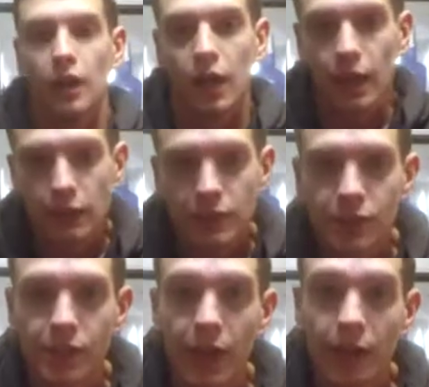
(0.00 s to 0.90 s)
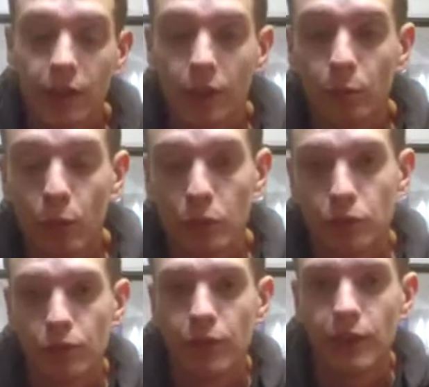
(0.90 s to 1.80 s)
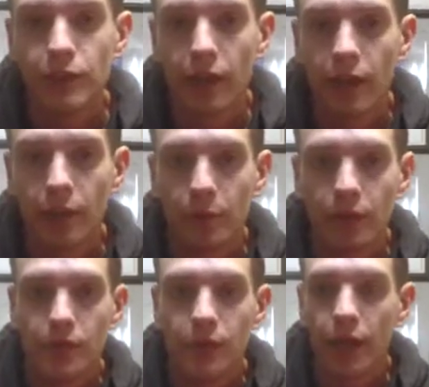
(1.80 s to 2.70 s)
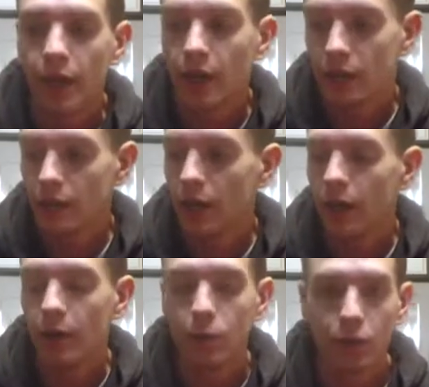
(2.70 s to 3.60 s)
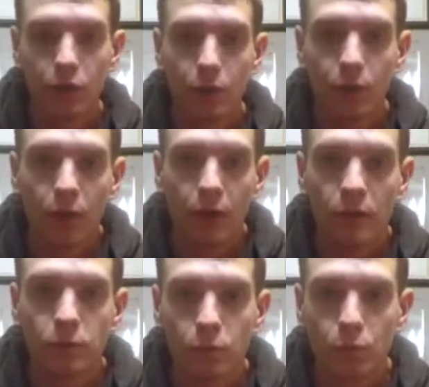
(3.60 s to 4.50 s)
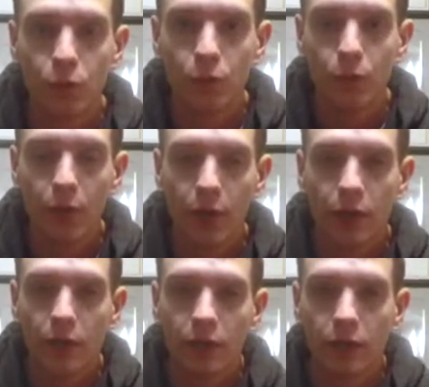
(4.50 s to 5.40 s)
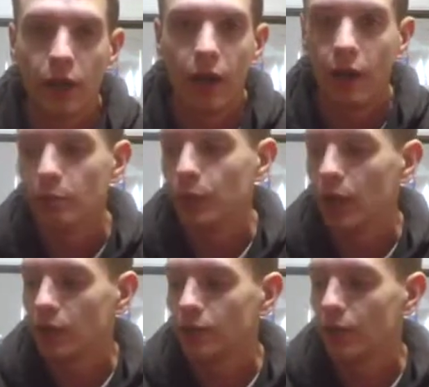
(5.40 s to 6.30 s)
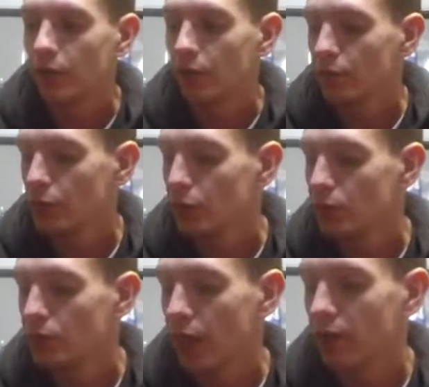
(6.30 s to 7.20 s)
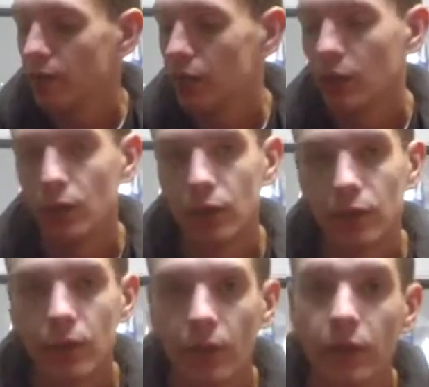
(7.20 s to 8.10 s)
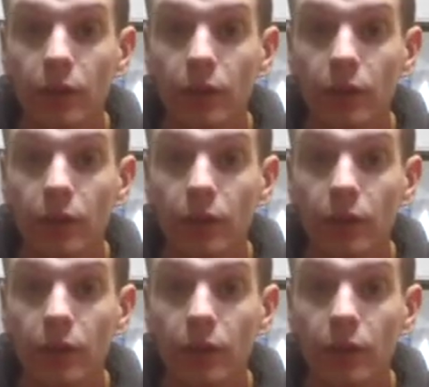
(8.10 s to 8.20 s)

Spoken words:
Hey, this is Zach Dunn, Personal Defense Dynamics, and I want to do a real quick unboxing and review type video here on a